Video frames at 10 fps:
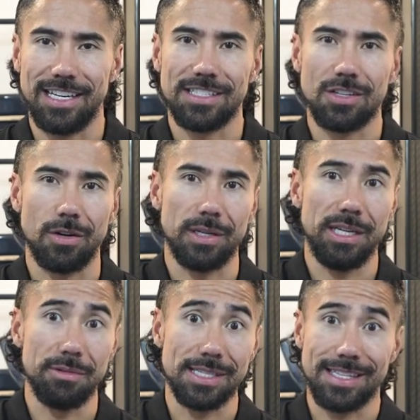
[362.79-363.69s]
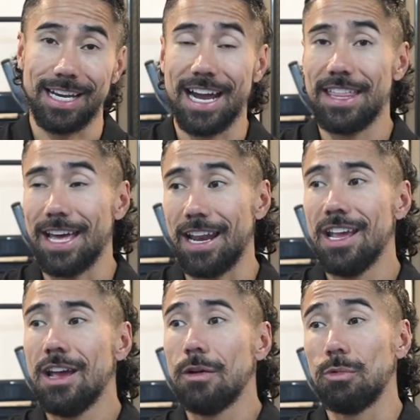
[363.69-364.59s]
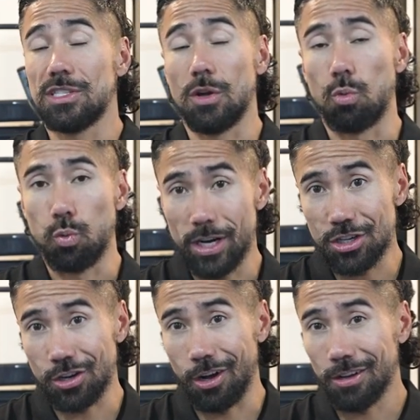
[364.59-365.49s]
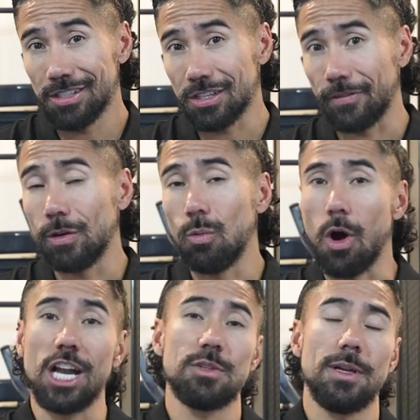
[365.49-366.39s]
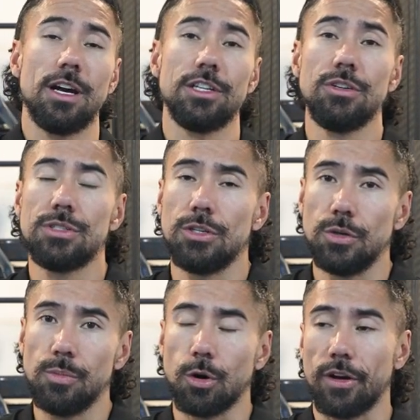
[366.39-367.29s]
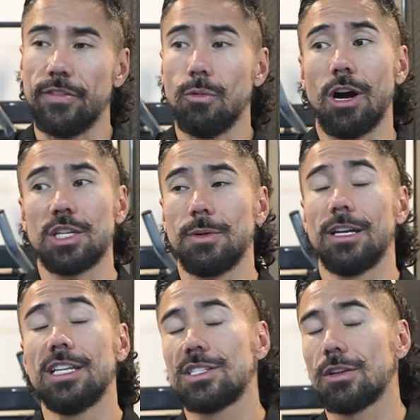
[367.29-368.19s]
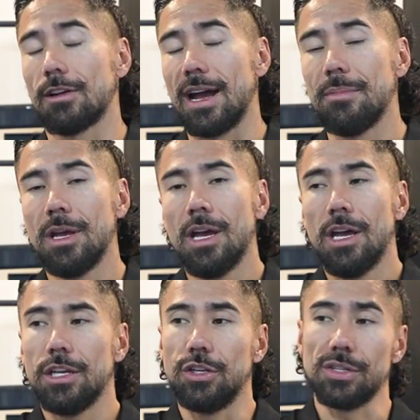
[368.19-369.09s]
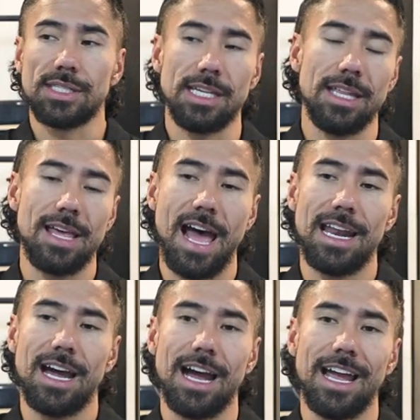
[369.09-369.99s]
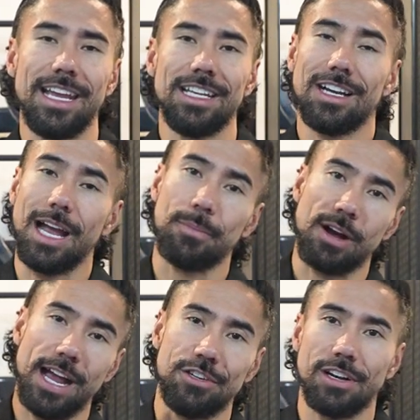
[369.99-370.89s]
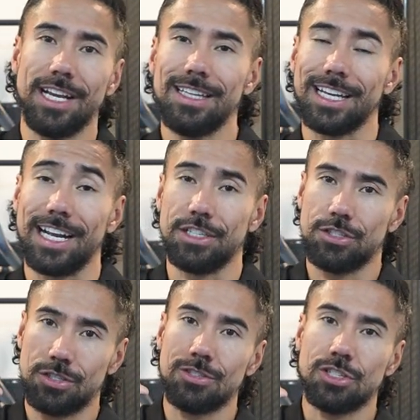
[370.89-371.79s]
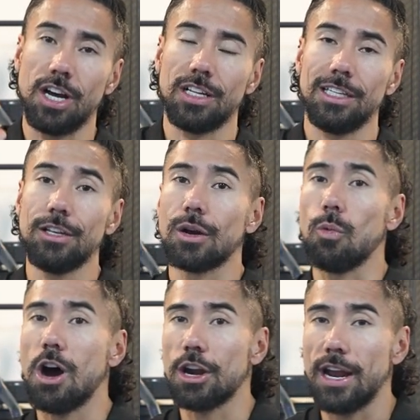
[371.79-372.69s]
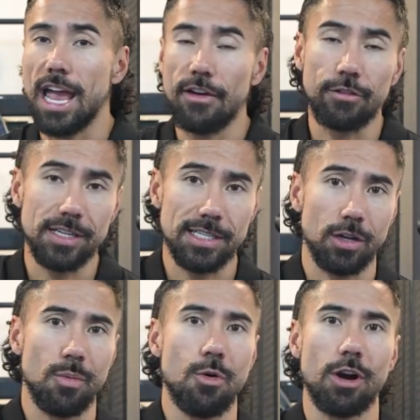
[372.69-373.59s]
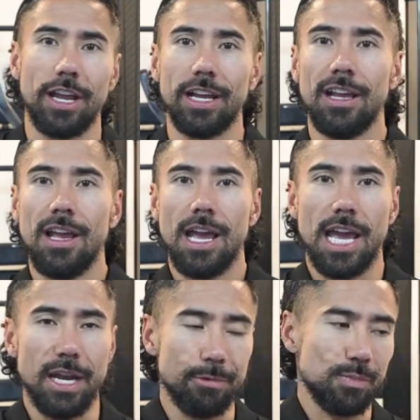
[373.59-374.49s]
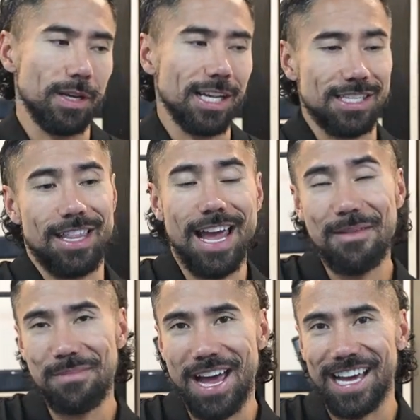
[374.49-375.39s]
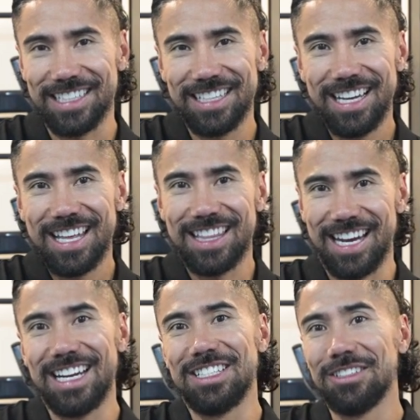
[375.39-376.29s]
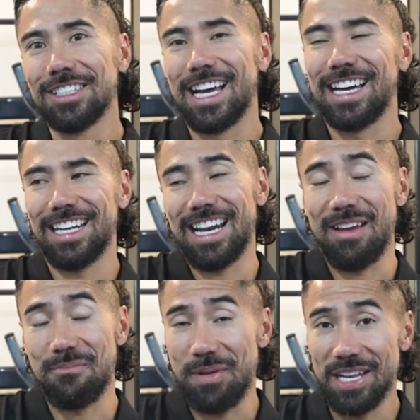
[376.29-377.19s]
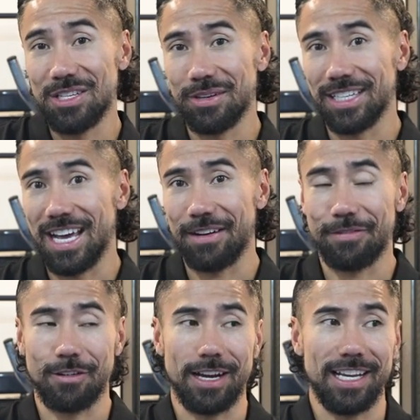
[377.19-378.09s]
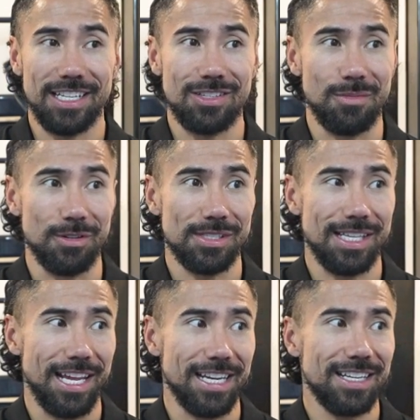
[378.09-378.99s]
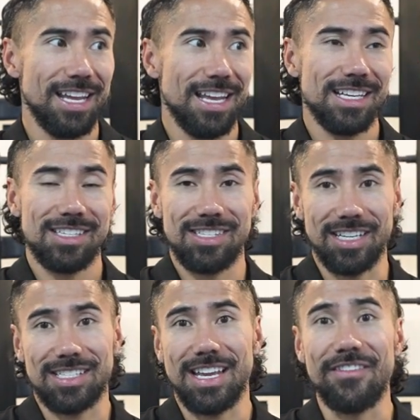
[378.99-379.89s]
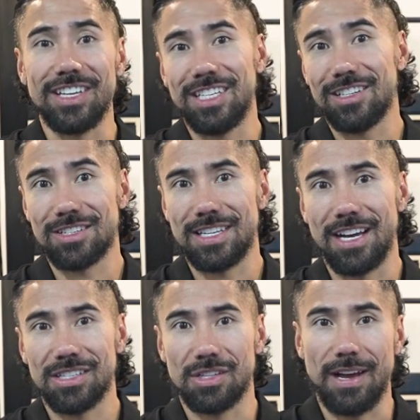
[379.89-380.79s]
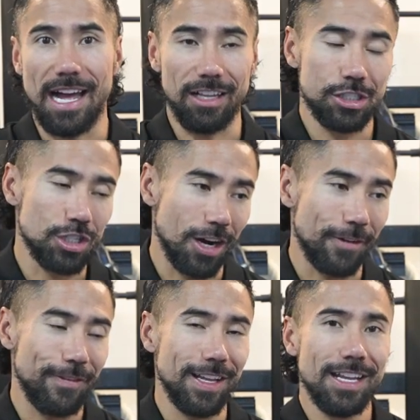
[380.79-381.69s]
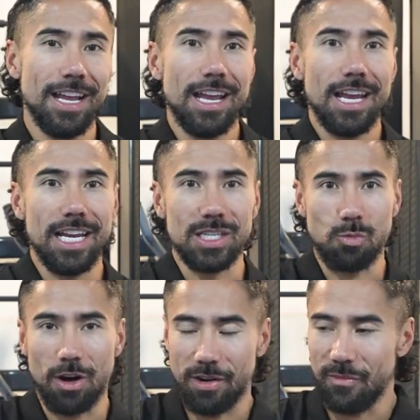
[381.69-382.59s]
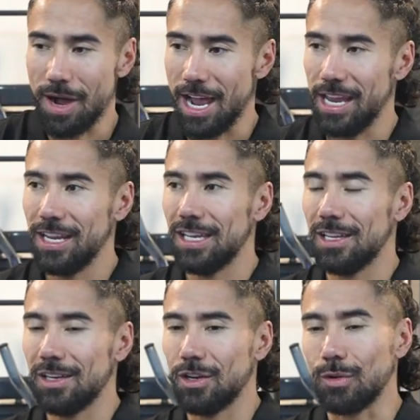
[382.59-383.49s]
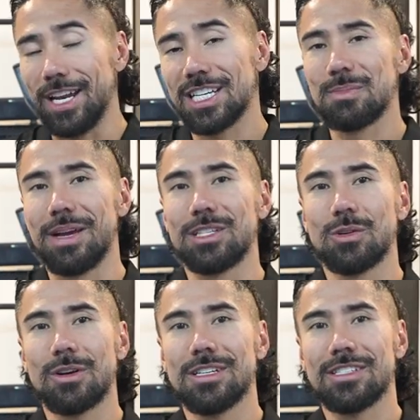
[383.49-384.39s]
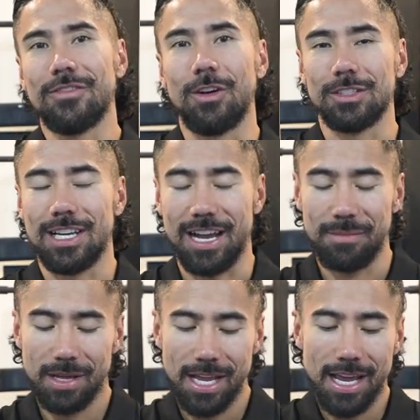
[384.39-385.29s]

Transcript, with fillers: And so he was the guy that was the original. So if you watch me on YouTube or if you watch me on Instagram, you'll see that I hyperhydrate, like I chug a liter of water every single morning. And it was because of that man that I do that. And I've been doing that for, I guess, almost like six, seven years now. So Alex Charfen is one of my greatest mentors of all time.